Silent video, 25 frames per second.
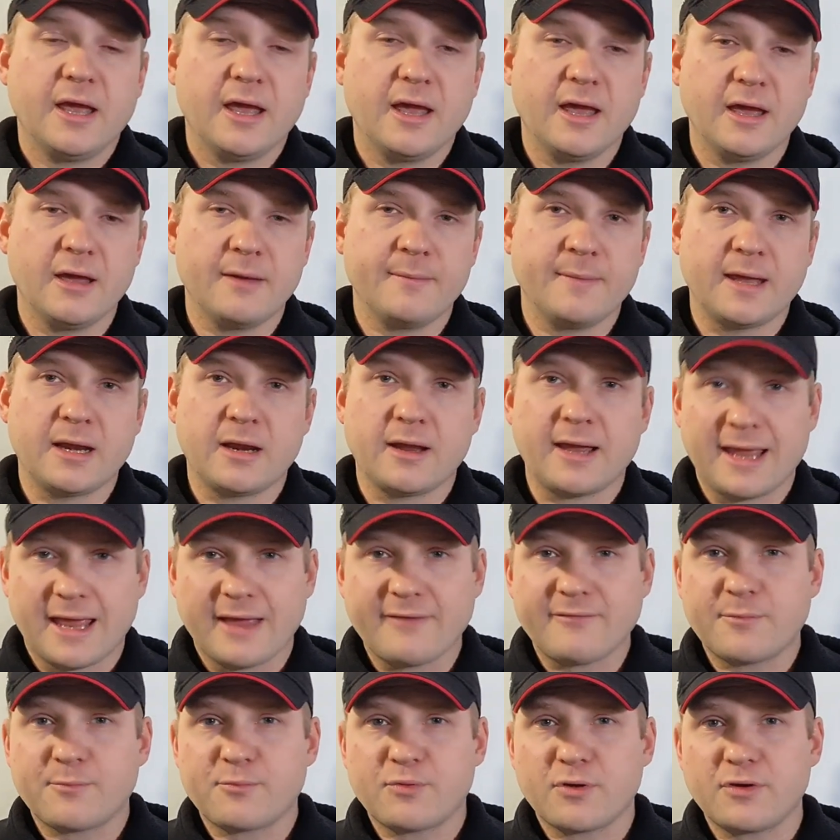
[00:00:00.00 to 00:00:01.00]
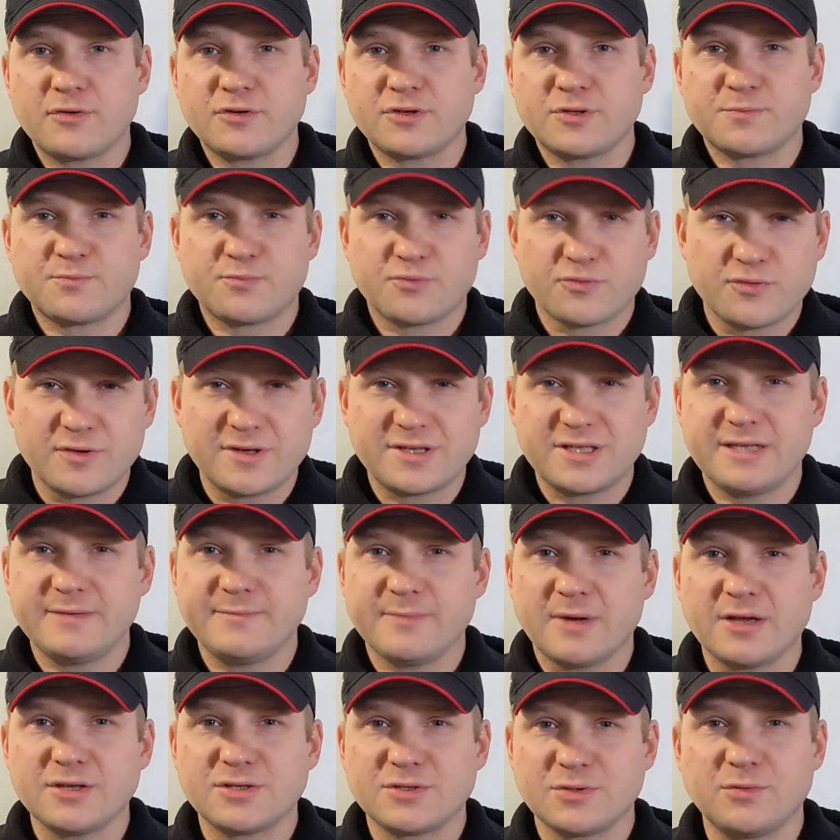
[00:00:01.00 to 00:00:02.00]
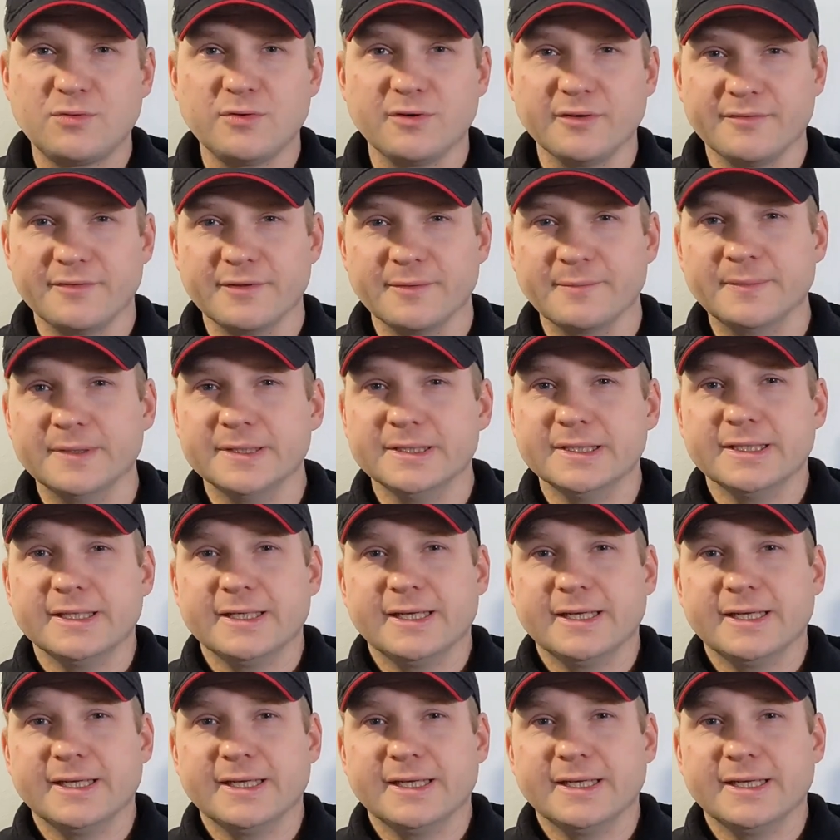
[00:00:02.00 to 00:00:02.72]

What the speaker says: and I have approached pretty much all of them.